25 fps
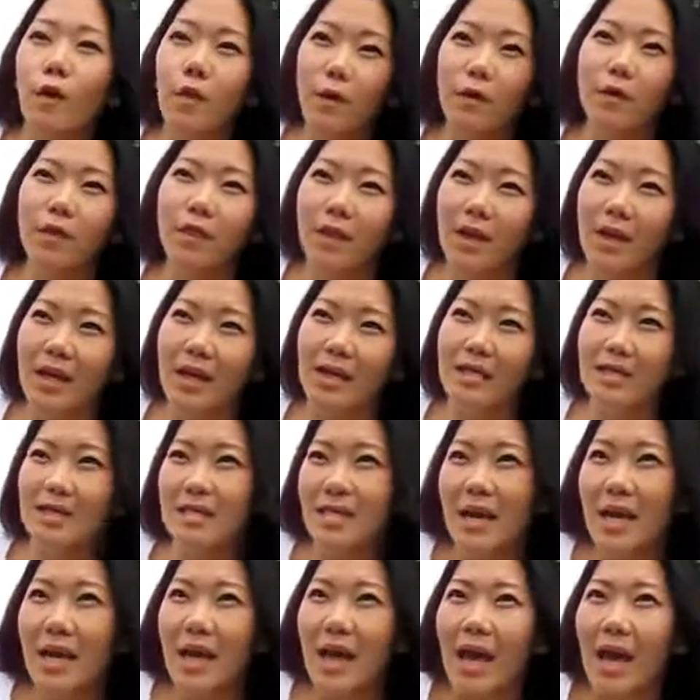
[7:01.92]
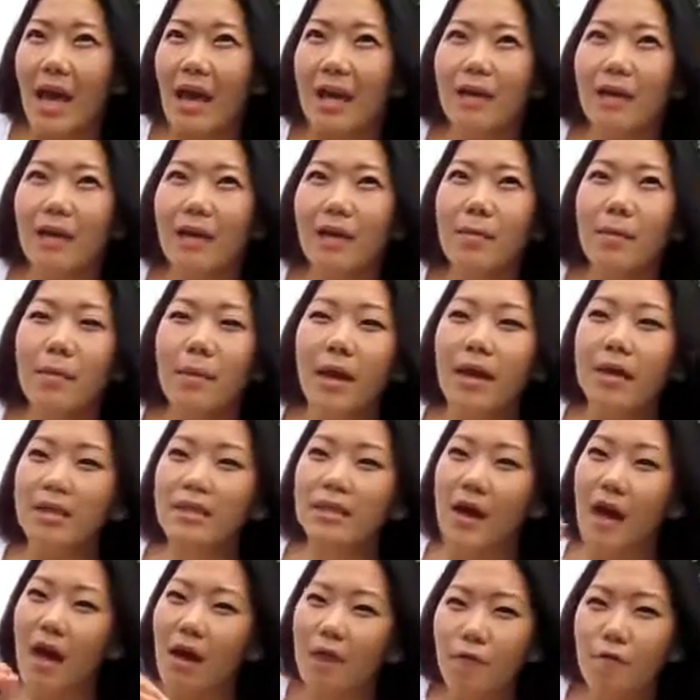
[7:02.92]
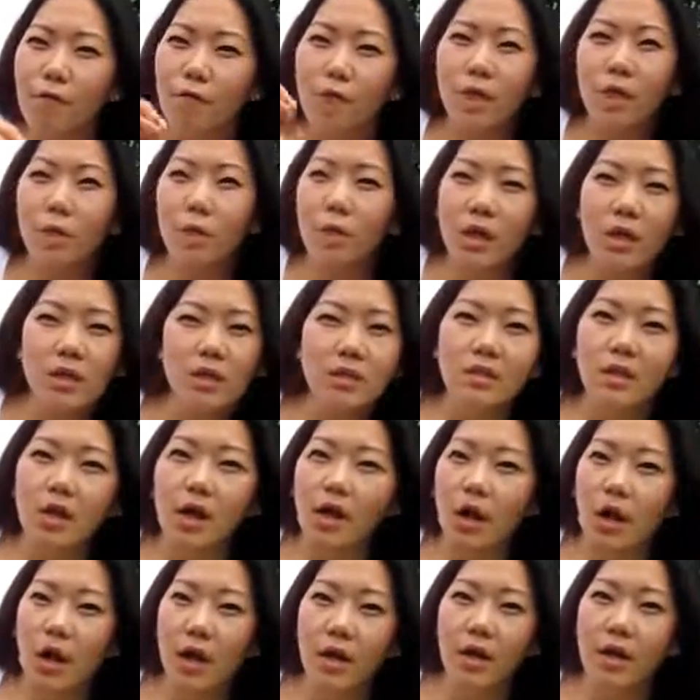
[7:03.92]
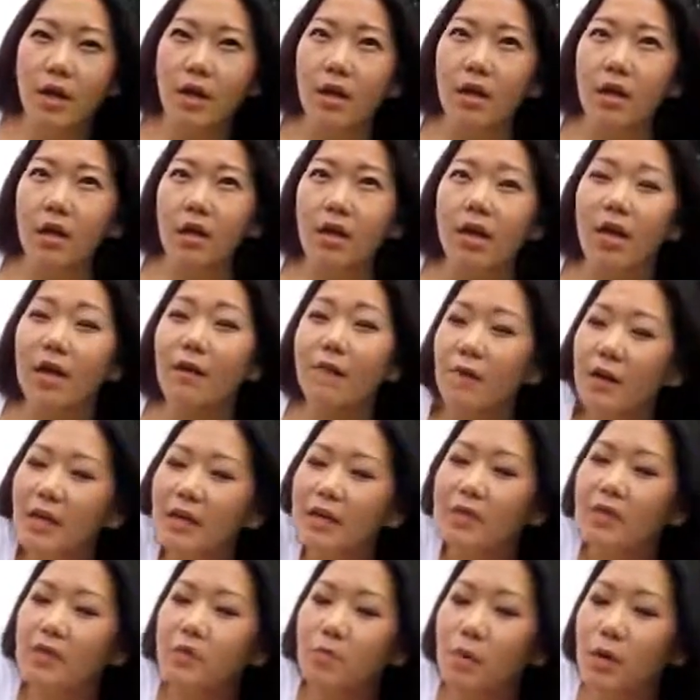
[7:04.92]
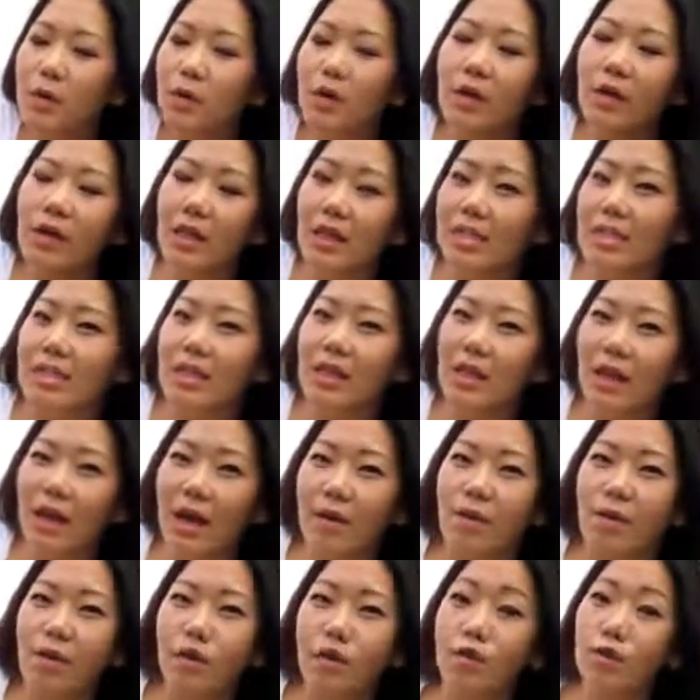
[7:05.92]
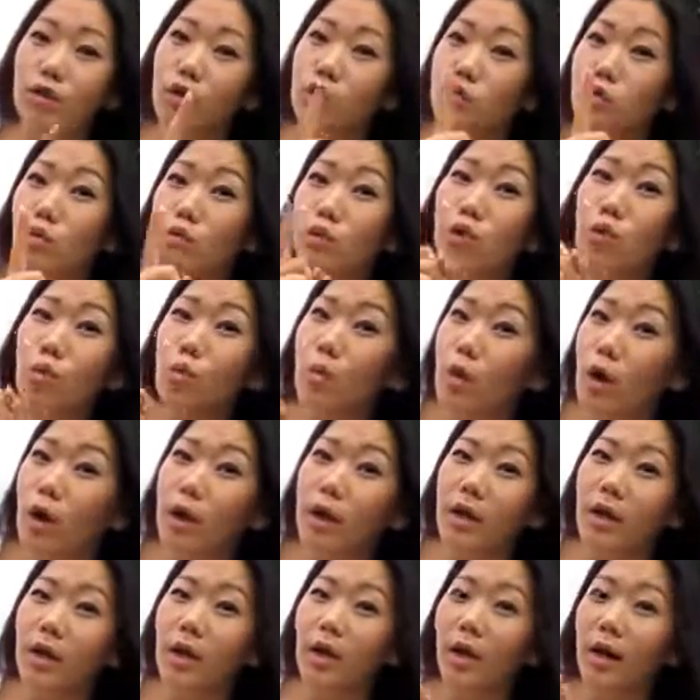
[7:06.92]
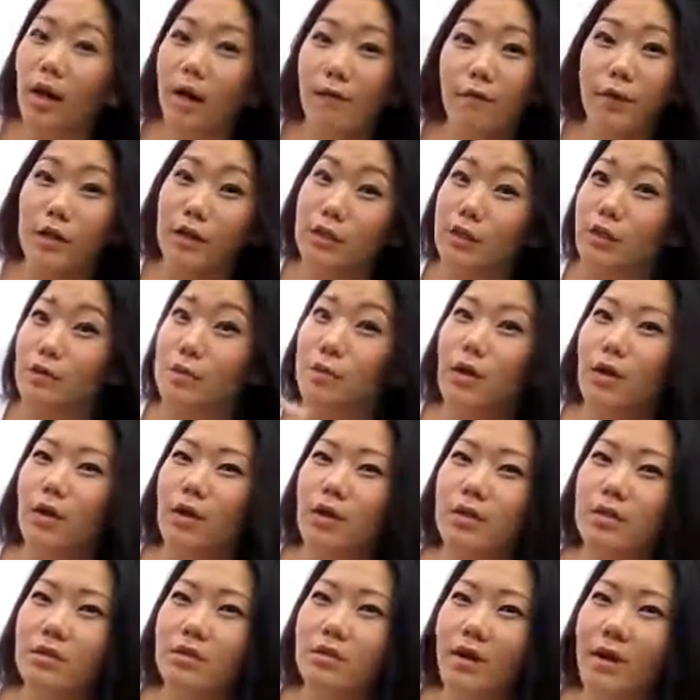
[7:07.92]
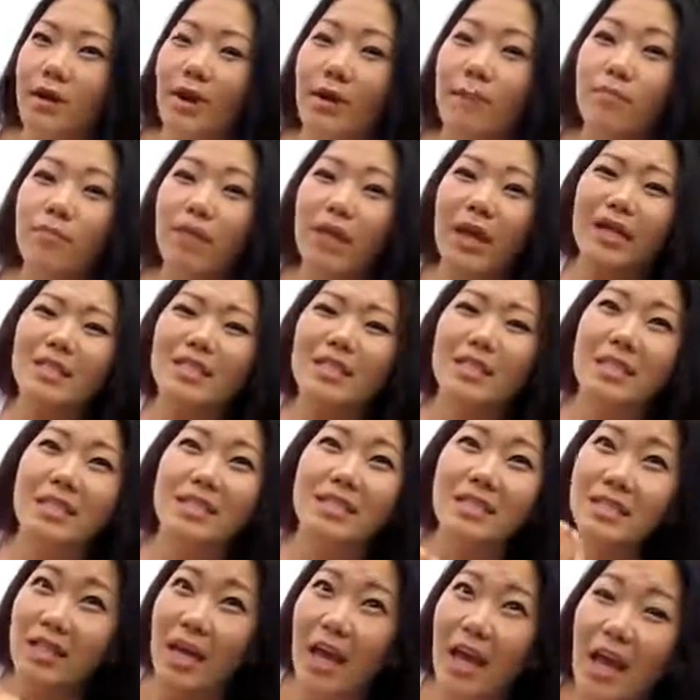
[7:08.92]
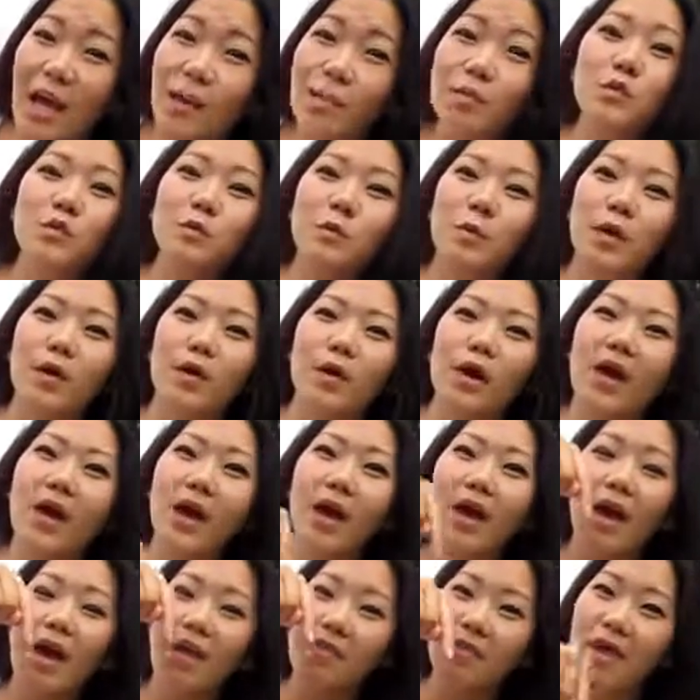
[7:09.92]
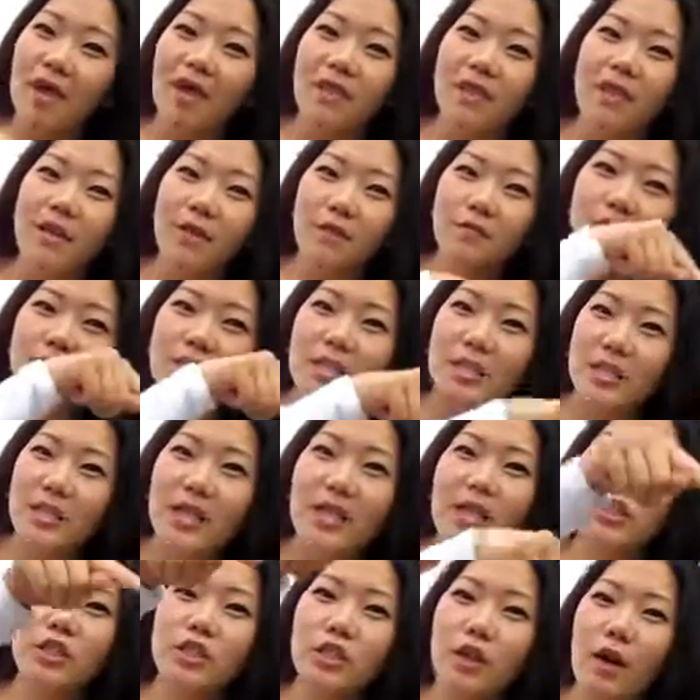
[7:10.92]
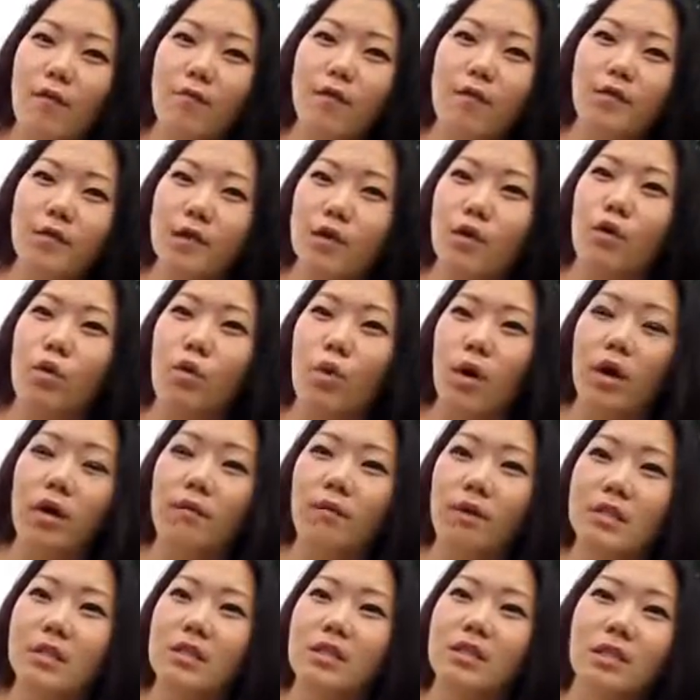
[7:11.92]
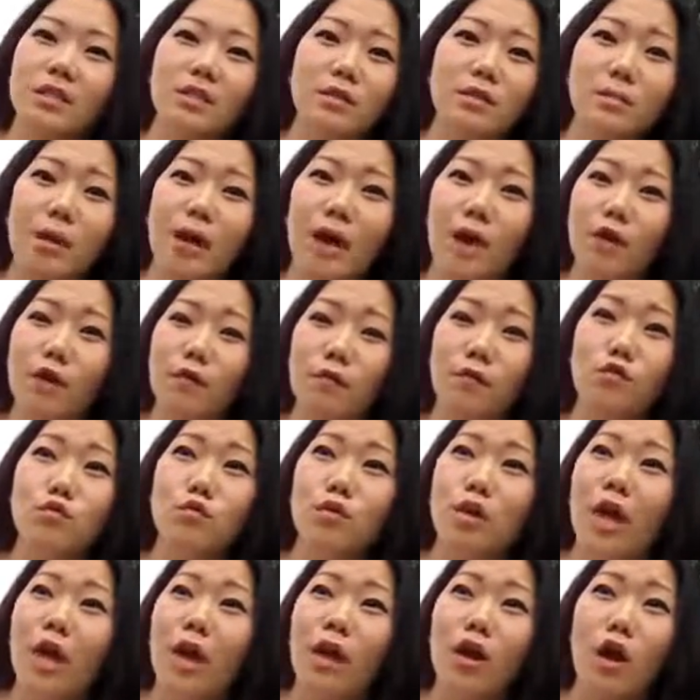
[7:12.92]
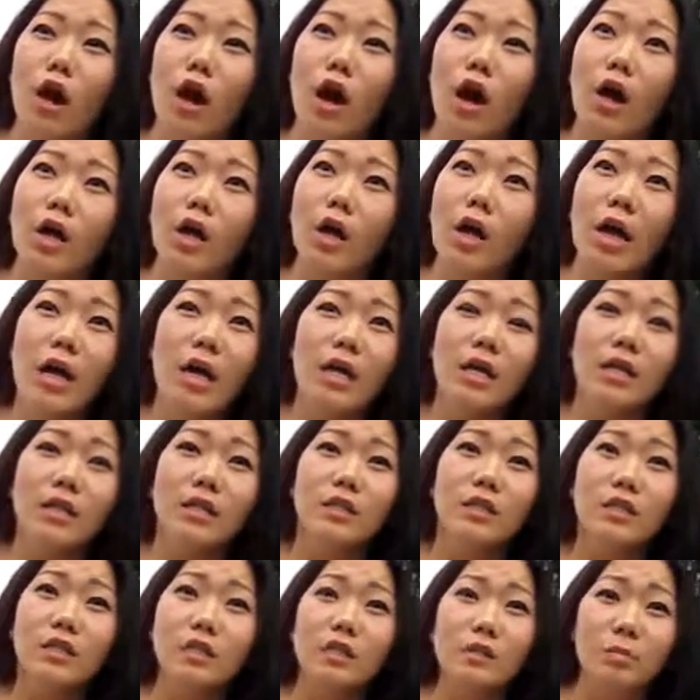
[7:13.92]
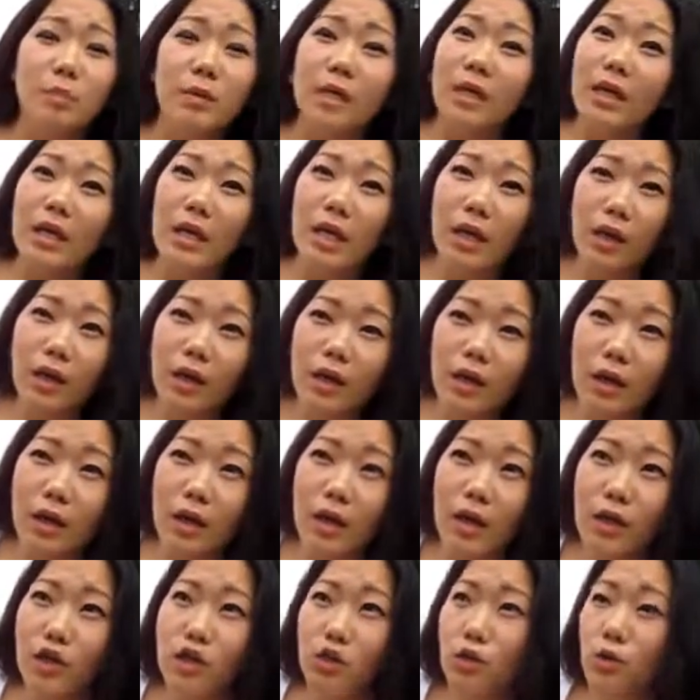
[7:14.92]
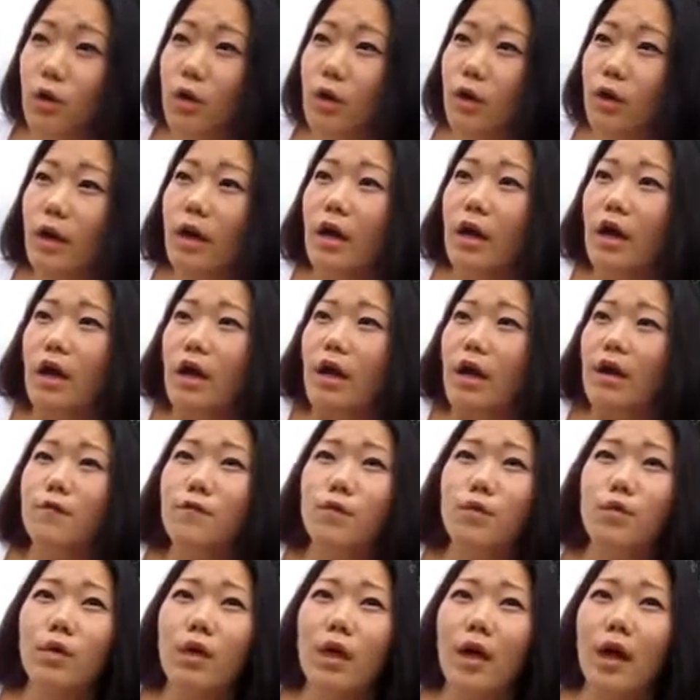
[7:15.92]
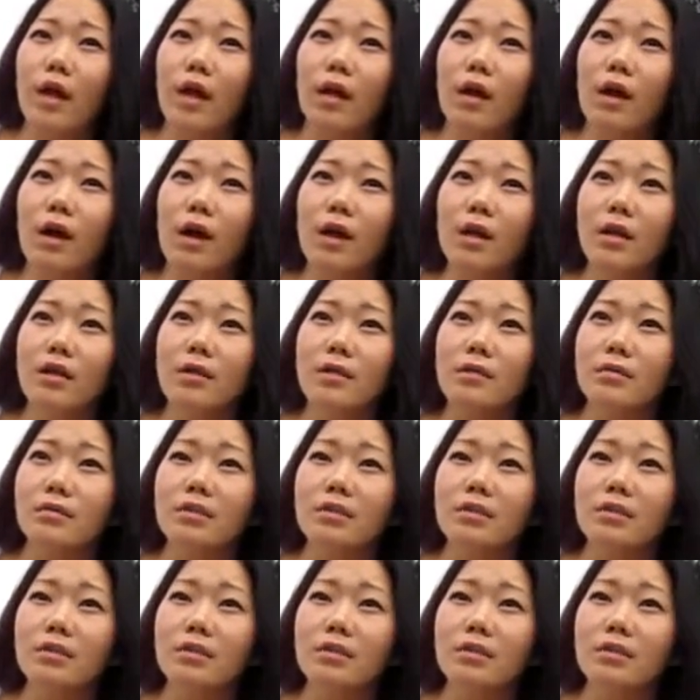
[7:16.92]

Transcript: all things, and he makes everyone's heart, if his spirit is alive in you, there's only one of his spirits, right? It's the same spirit that lives in each and every single one of us. It doesn't matter if you cannot speak English or if you cannot